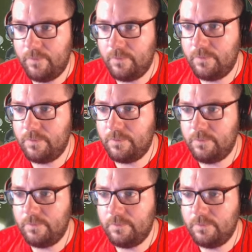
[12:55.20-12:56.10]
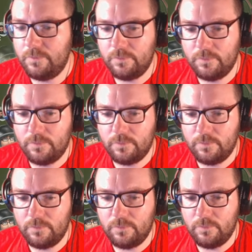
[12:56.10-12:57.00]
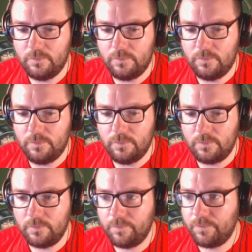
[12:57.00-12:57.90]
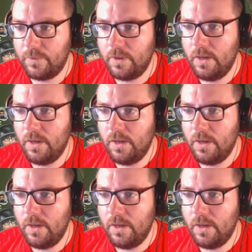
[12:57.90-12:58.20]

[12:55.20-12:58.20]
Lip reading: No one is speaking in this clip.